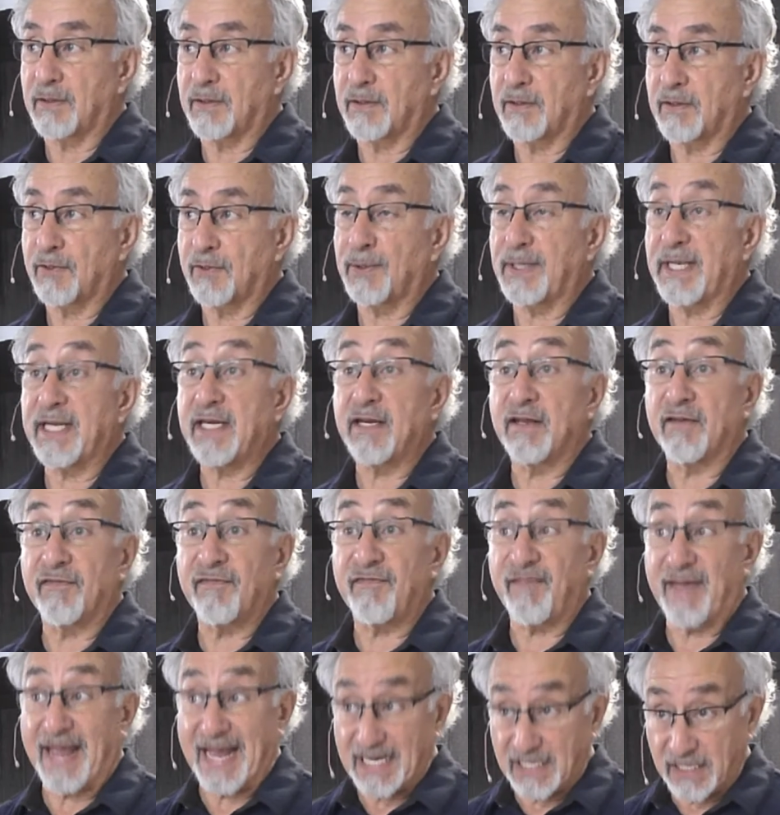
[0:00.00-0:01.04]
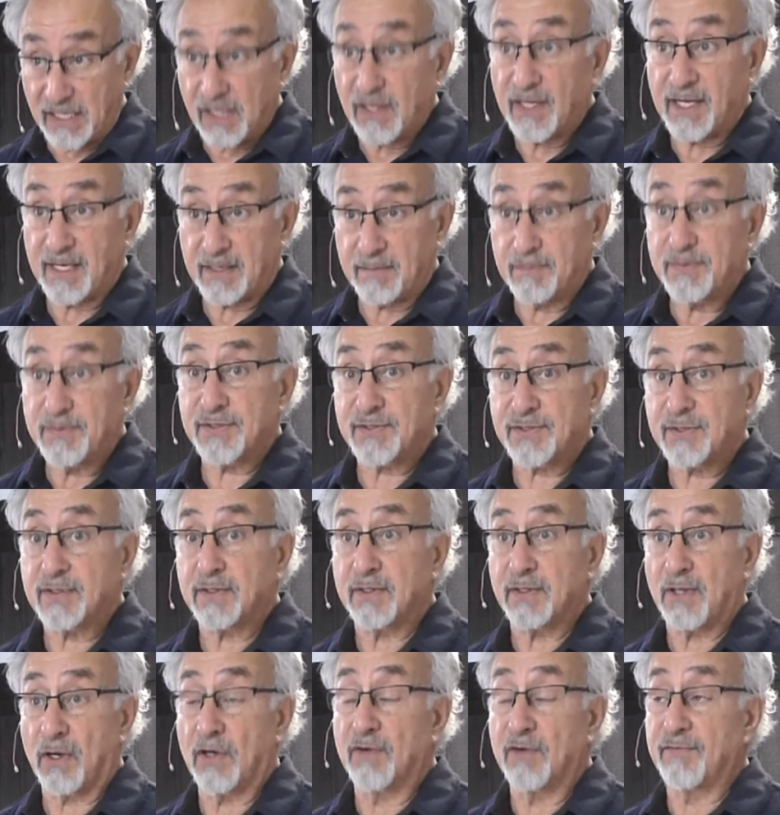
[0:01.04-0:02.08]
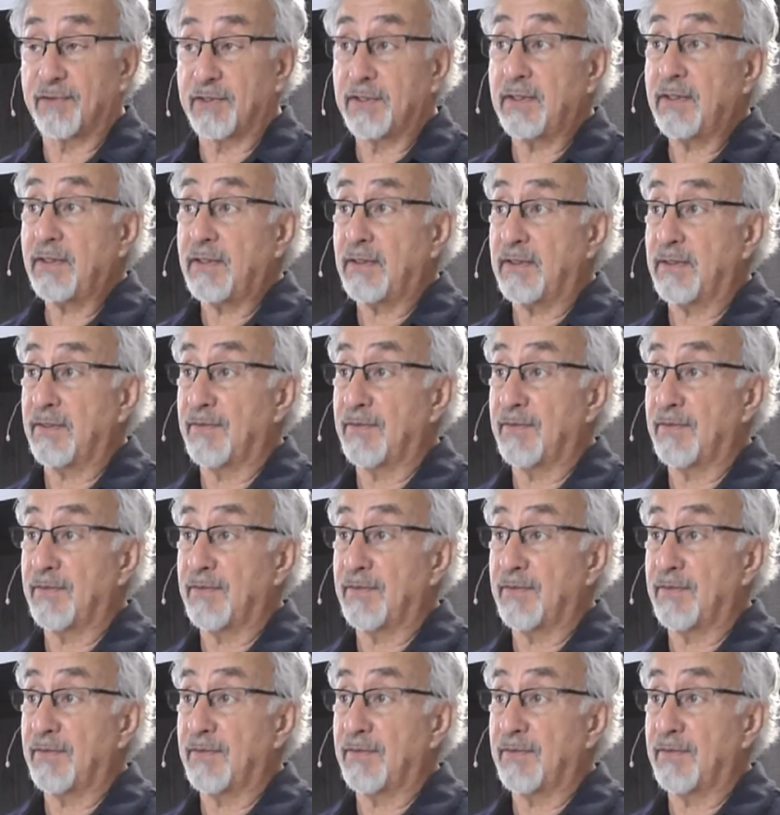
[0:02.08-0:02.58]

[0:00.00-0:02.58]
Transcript: creating fan clubs over,